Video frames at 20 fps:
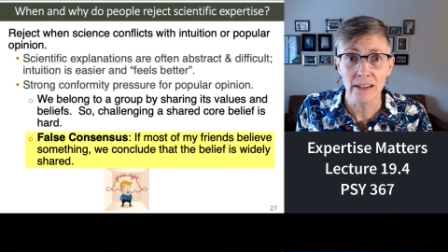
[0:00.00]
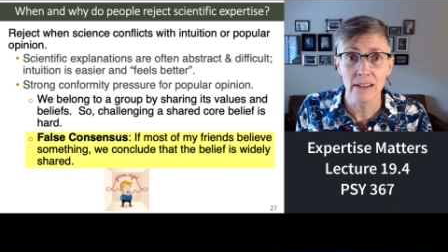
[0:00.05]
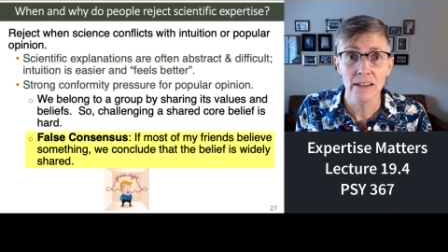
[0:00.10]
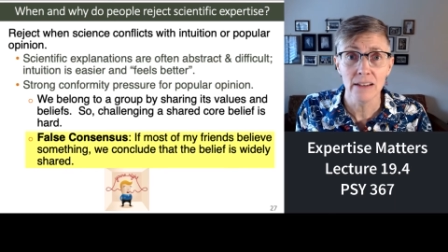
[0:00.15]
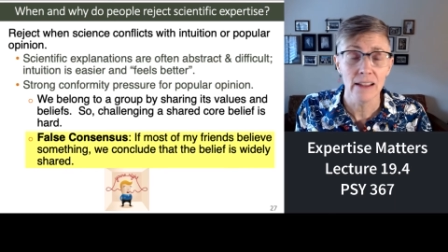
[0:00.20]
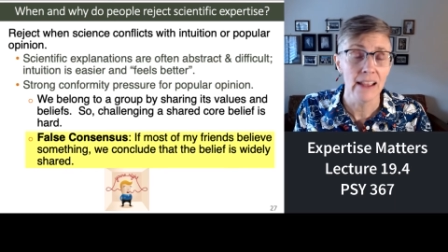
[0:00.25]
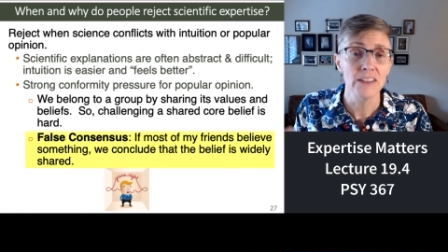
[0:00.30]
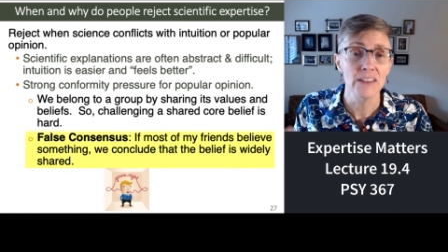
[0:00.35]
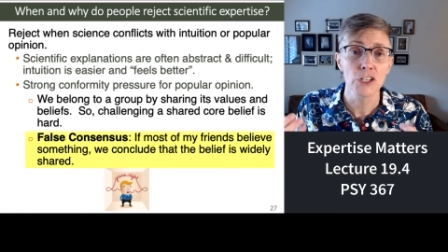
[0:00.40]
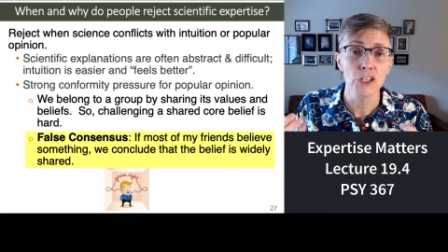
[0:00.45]
and
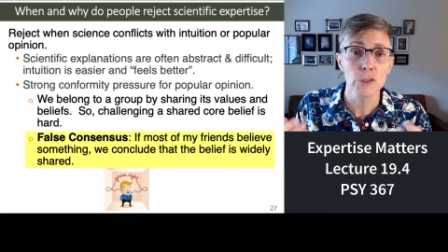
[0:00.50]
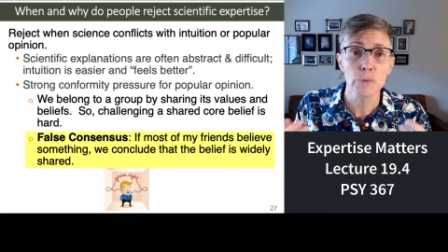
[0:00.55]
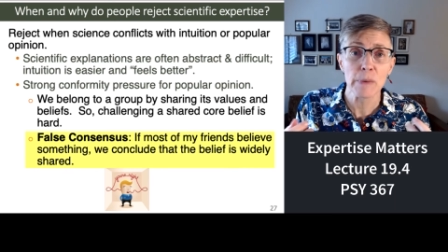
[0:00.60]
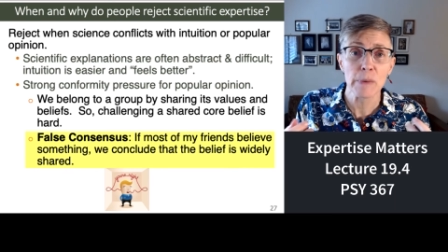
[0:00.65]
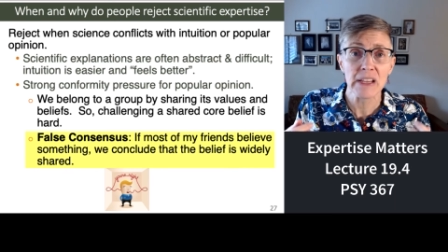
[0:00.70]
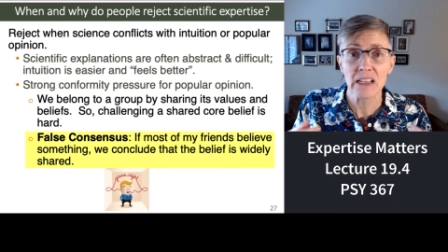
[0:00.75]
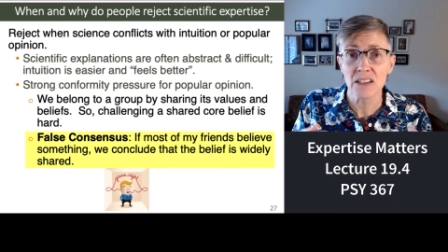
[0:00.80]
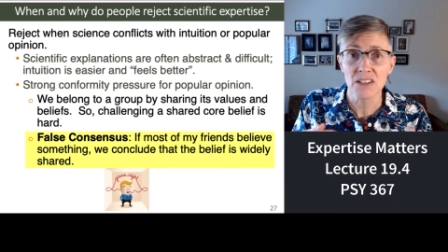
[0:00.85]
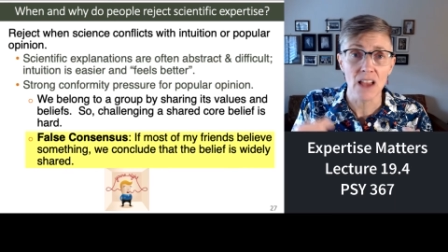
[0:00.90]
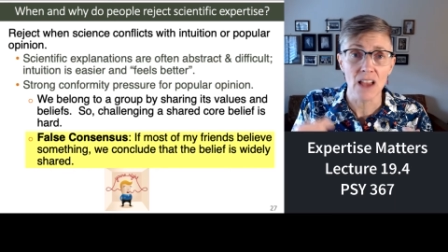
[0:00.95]
just because
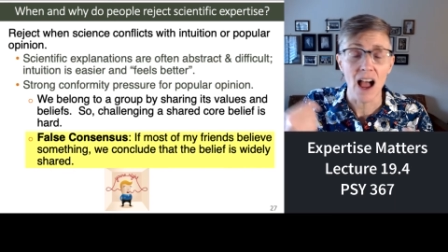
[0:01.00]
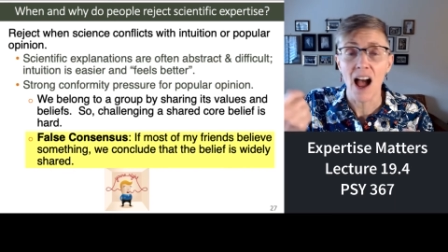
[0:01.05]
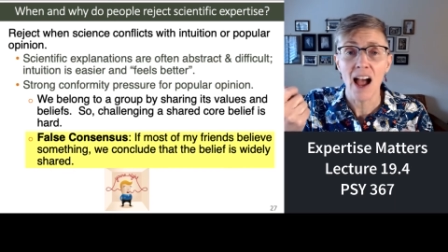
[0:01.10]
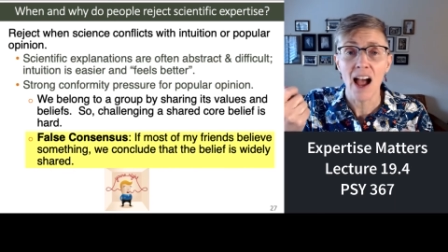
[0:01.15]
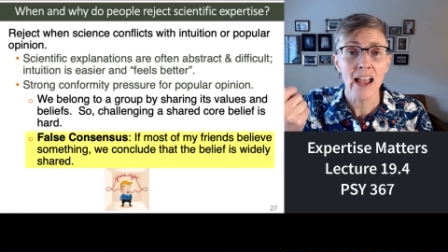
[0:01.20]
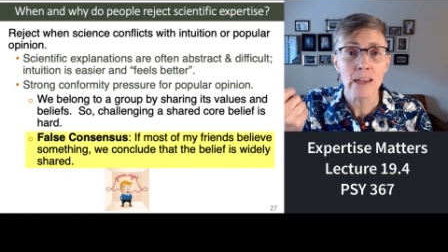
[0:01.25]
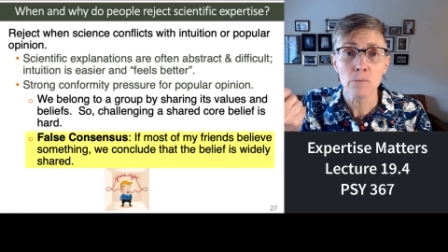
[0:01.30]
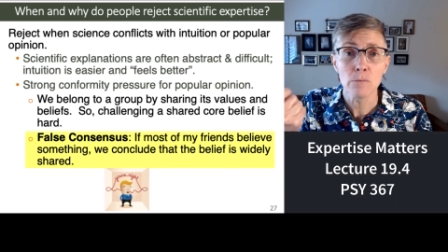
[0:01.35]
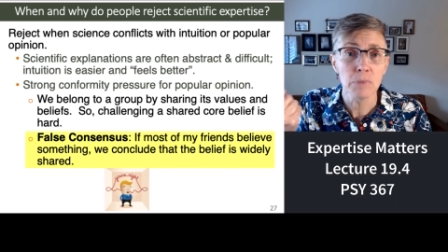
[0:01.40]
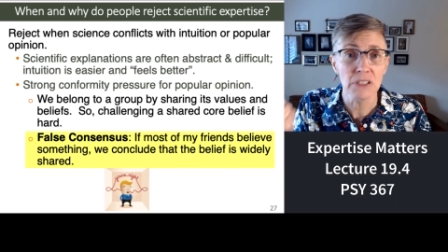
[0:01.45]
I
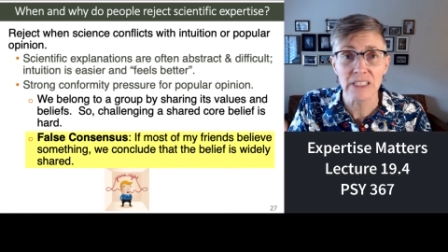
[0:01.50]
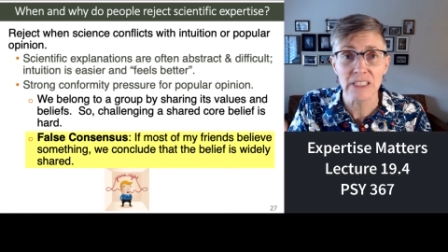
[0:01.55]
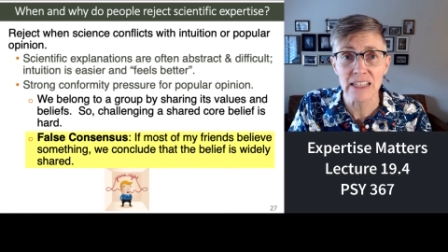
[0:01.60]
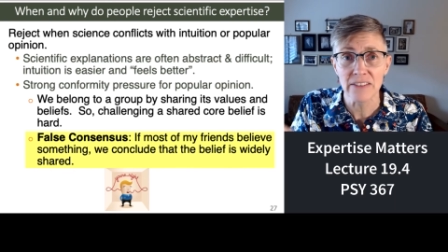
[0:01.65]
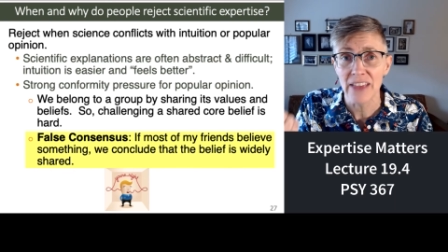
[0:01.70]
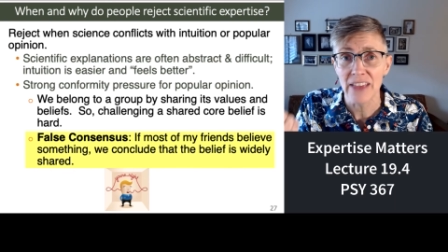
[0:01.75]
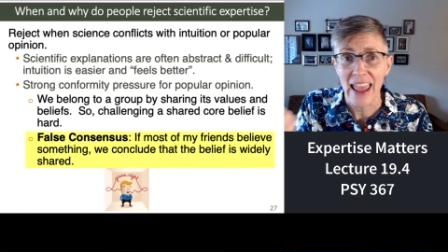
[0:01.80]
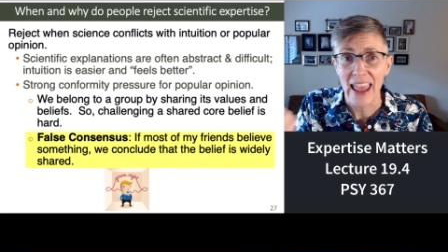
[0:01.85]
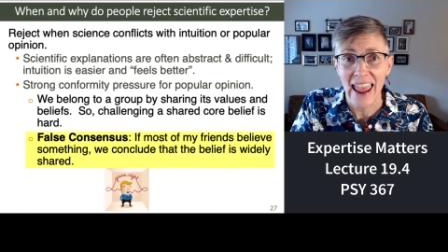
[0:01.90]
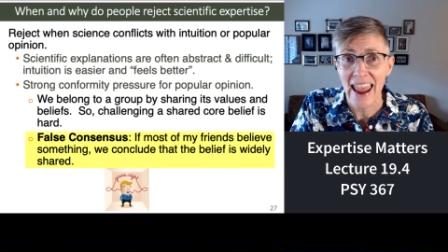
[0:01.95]
believe
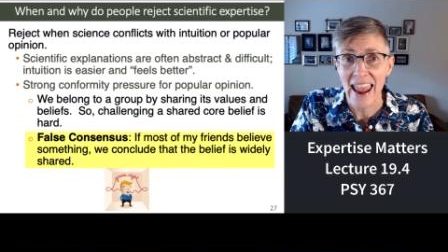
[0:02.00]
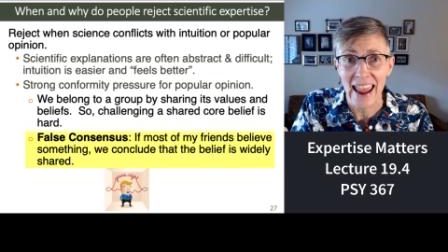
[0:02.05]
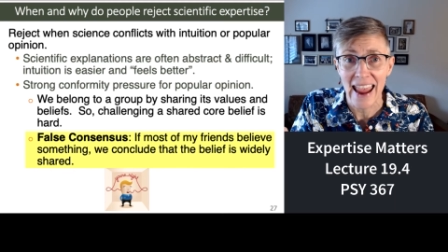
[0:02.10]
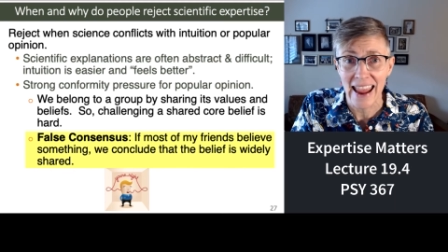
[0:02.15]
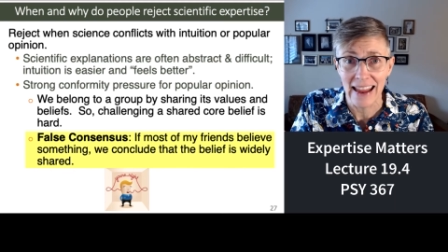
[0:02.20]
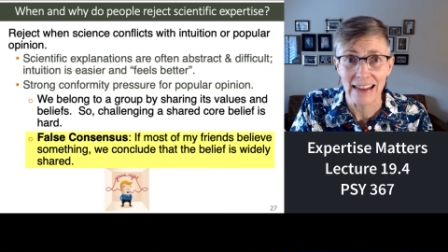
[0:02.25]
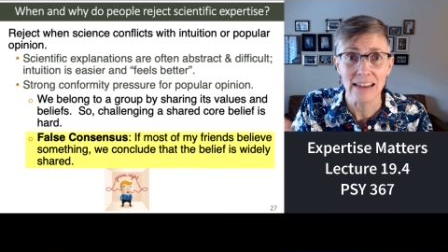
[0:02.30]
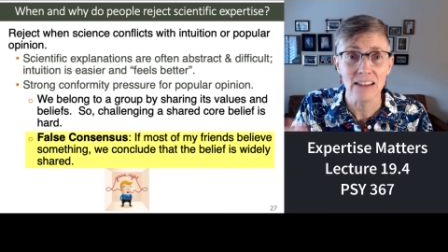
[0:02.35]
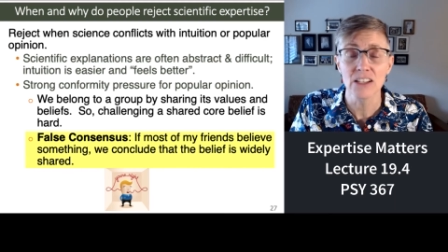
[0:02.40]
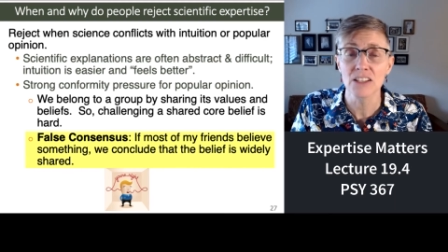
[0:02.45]
A
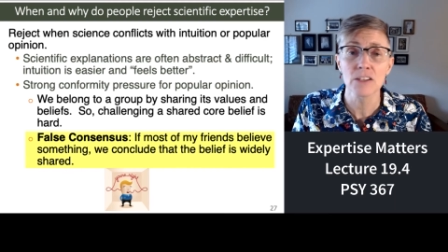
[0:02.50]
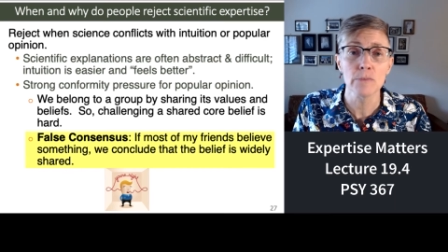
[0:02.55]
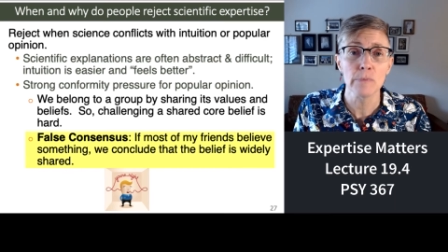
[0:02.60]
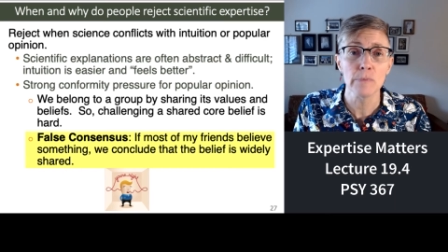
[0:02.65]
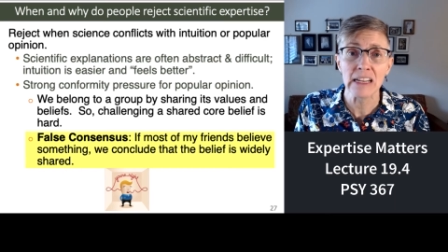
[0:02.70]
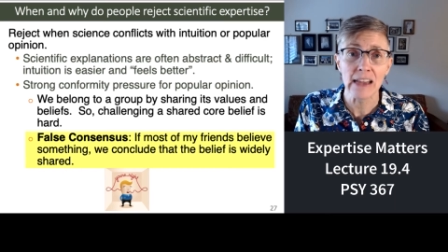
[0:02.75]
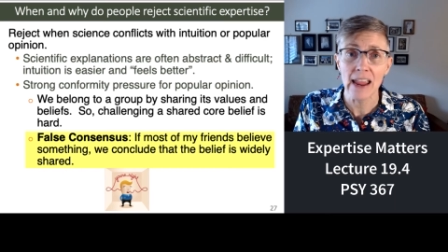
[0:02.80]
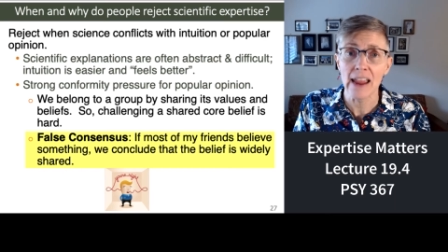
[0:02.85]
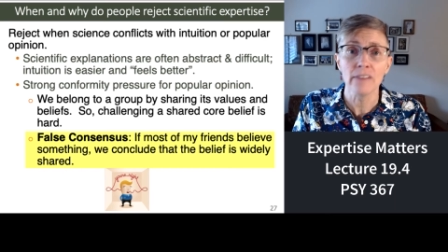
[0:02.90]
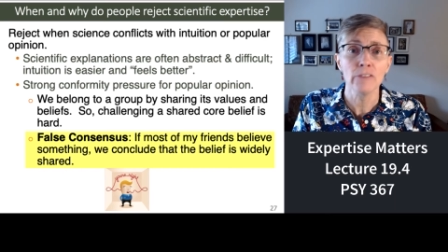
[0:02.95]
doesn't mean
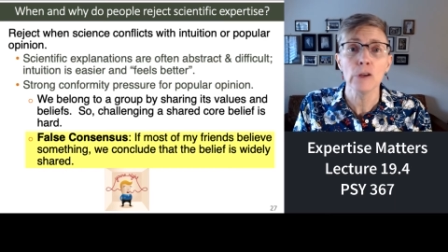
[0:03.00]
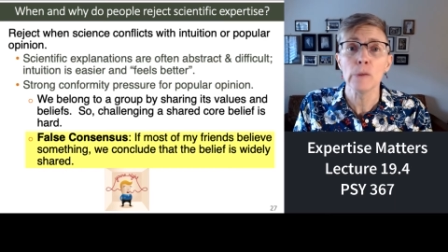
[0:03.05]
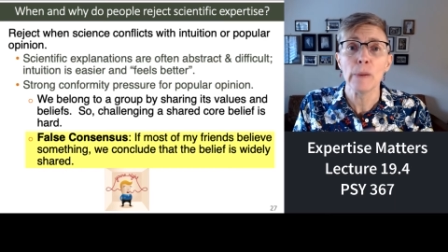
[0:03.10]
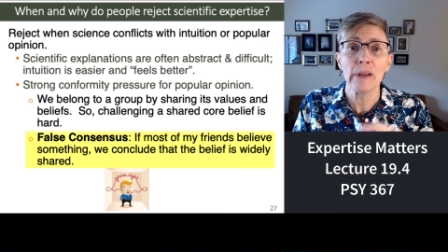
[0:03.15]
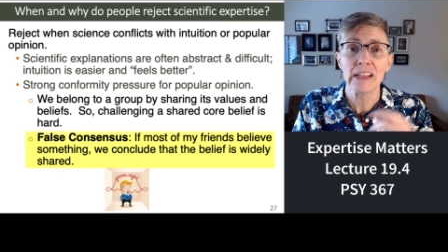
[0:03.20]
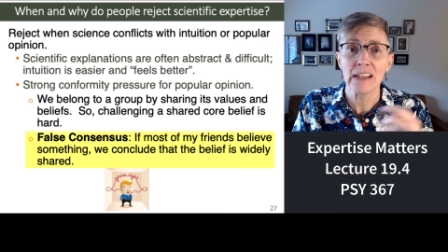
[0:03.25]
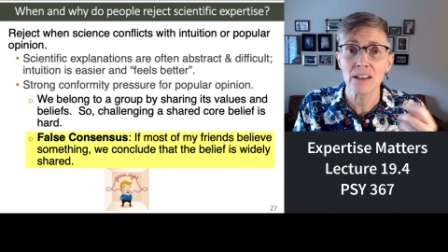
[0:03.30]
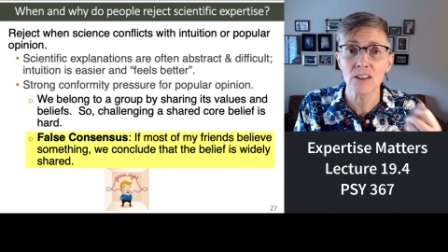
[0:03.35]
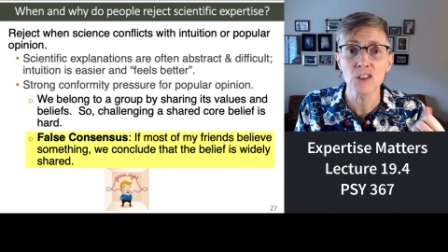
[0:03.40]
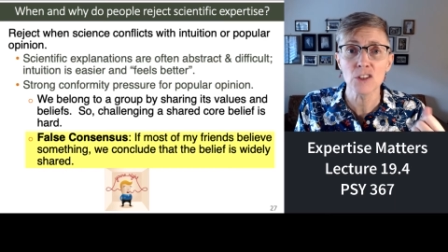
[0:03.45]
everybody
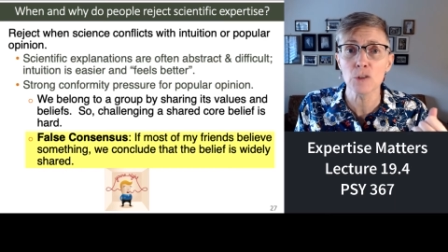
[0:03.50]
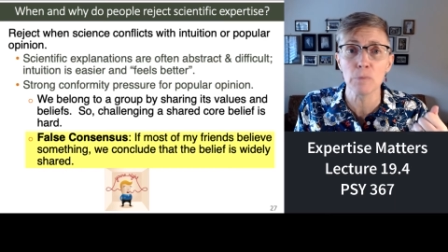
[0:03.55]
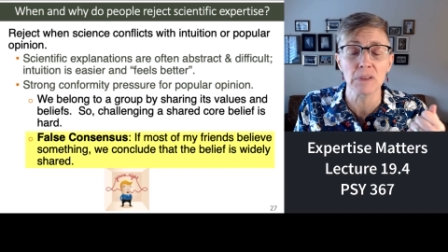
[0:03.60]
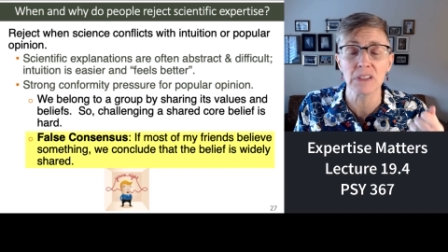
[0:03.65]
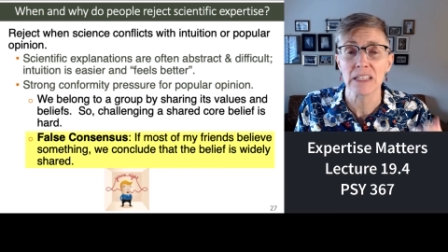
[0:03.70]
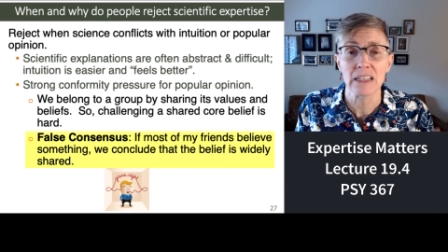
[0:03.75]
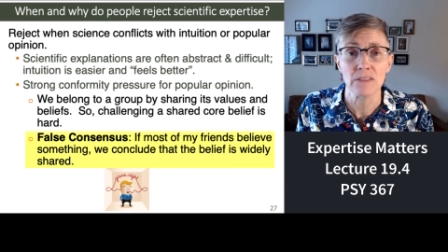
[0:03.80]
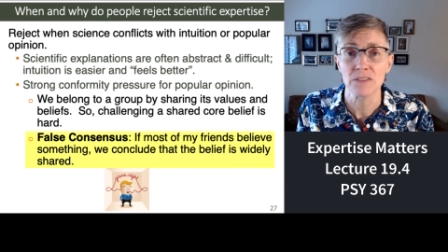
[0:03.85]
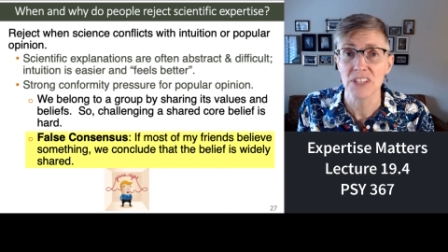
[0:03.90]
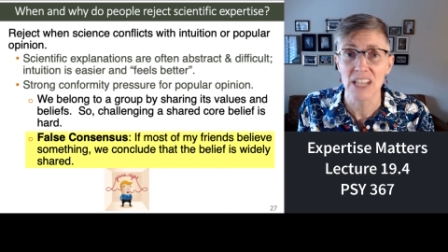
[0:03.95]
else
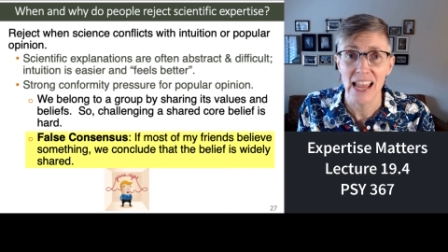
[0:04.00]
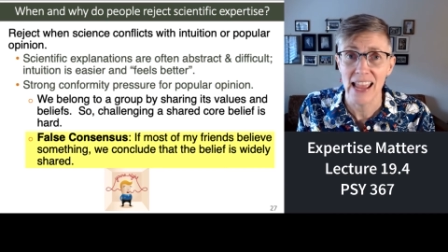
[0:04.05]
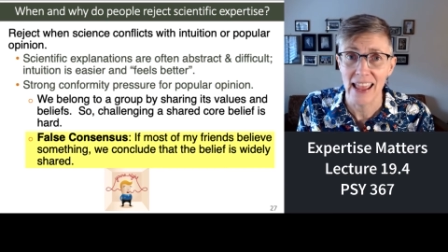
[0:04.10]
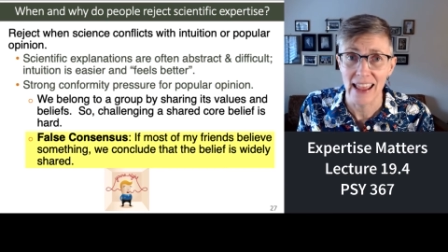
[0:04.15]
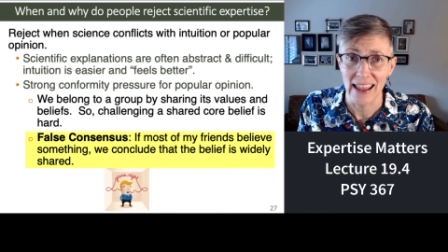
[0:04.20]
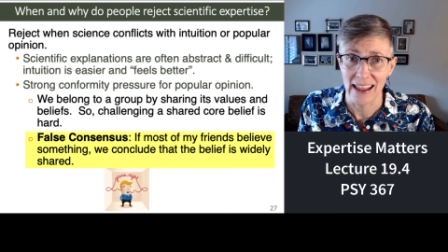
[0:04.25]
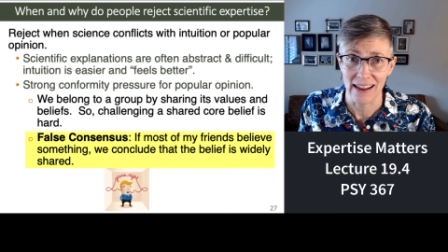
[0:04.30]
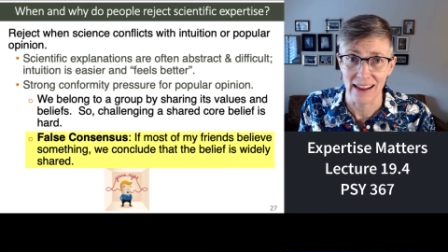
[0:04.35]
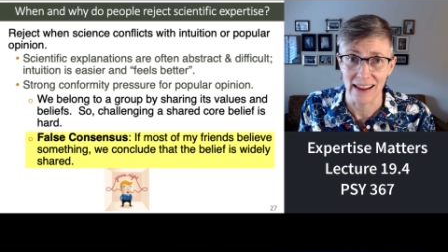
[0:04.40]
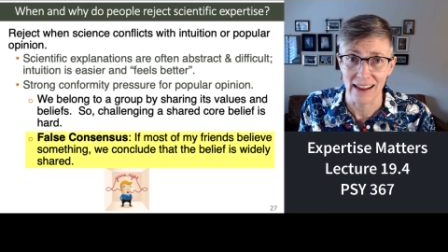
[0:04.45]
believes A.